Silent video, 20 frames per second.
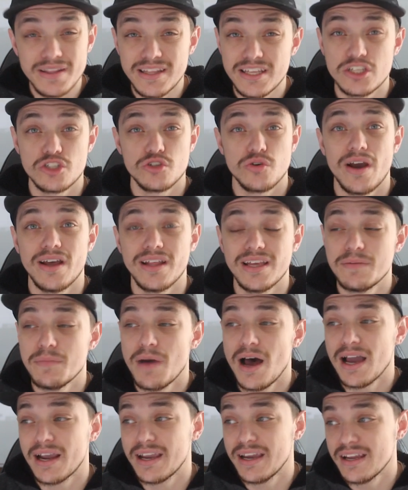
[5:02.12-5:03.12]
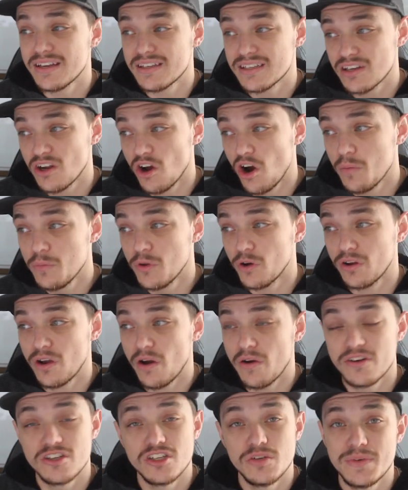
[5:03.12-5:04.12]
I'm in the Australian market, I'm not
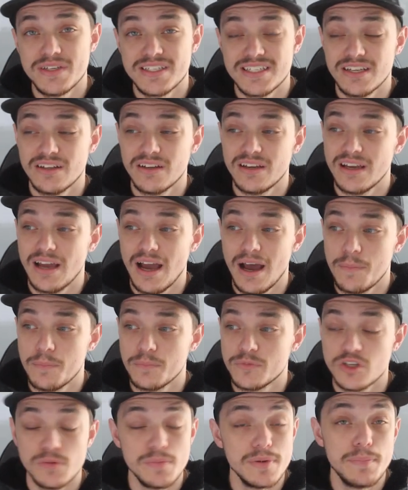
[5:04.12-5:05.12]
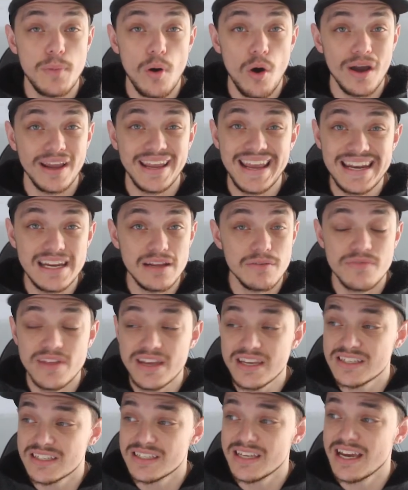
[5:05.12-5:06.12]
going to be selling, buying any of
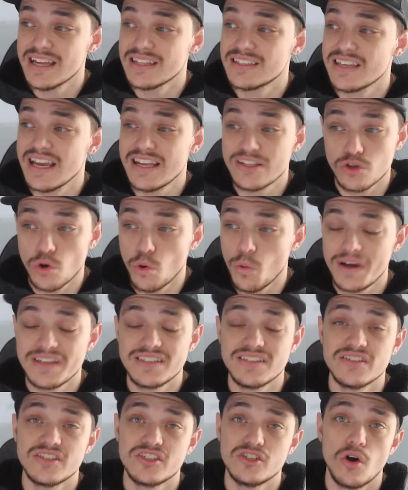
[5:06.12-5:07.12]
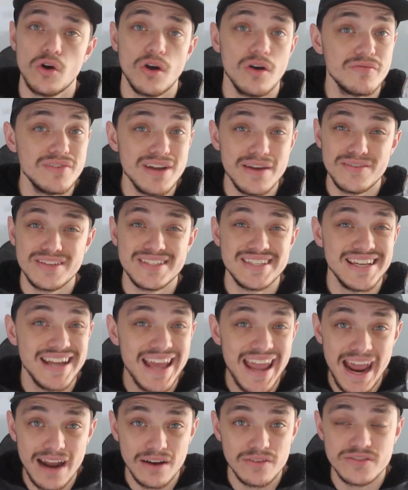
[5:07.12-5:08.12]
these sets. It's always in stock. I've never seen
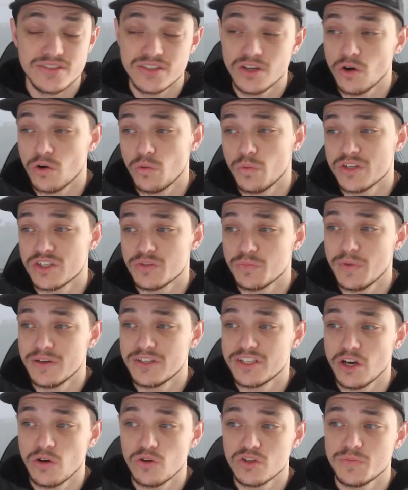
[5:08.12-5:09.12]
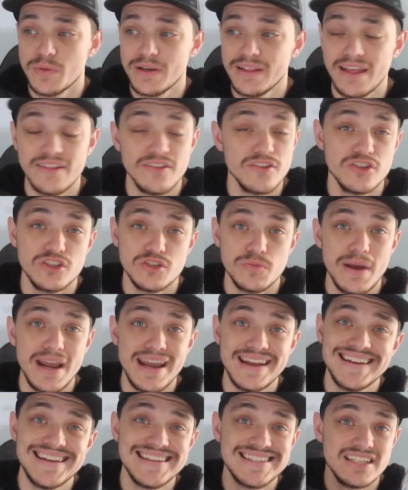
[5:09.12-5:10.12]
it out of stock, which tells me that the
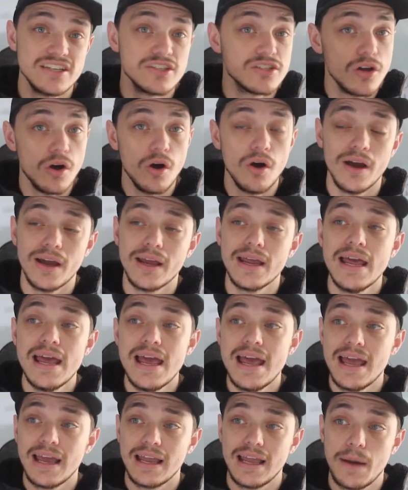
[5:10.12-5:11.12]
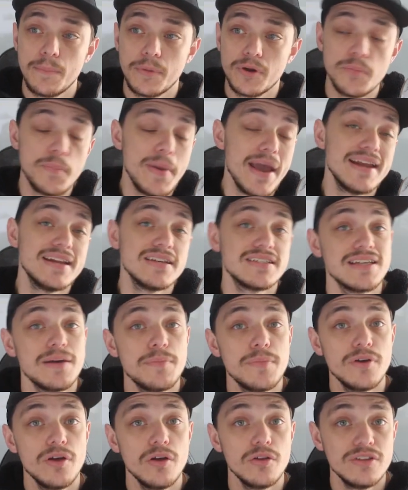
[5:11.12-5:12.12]
demand isn't as high compared to
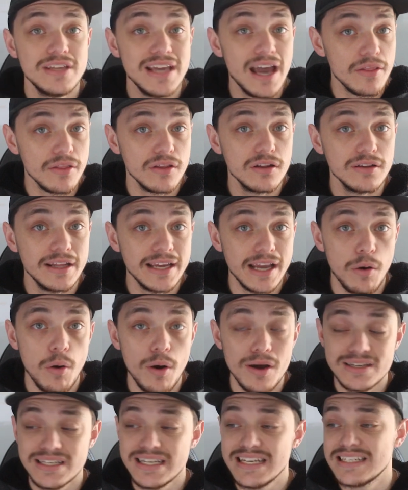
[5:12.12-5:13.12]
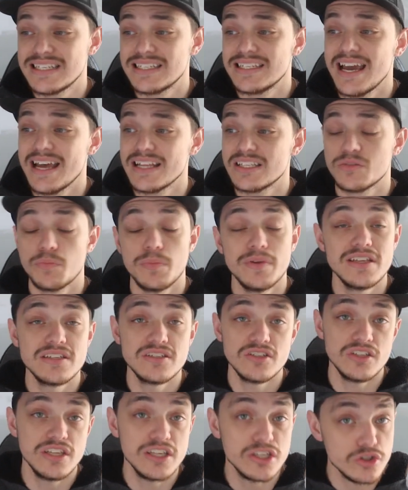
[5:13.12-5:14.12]
some of the other LEGO Ideas sets. But
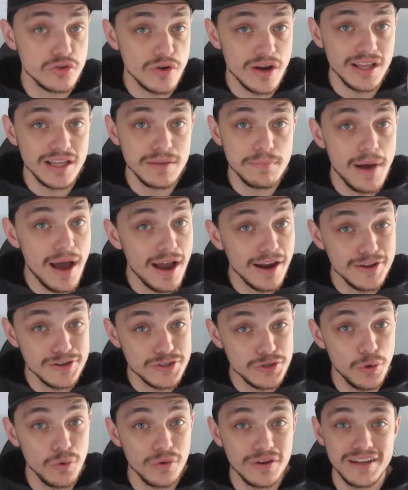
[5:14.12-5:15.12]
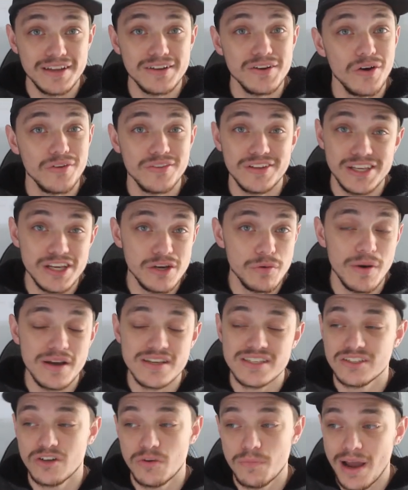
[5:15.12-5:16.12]
this is the Australian market talking, not the
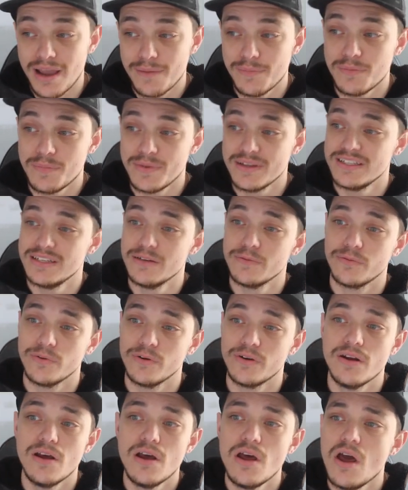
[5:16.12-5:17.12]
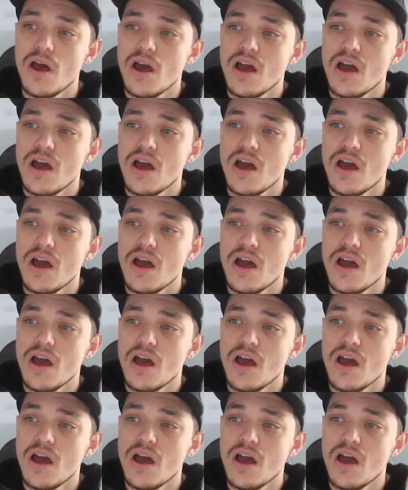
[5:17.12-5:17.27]
US, so it may be a bit different.